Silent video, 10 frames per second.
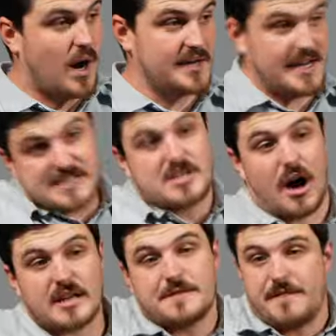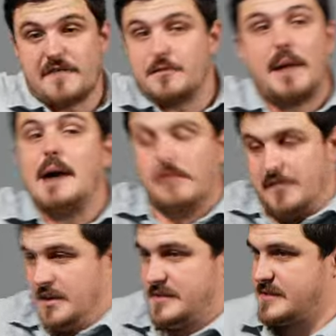is God's favorite Bible
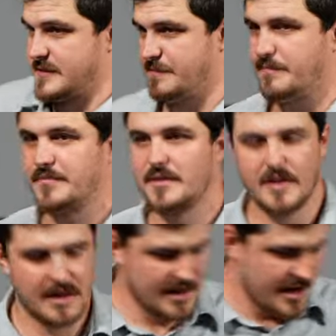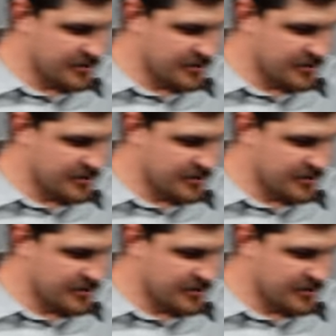verse. The reason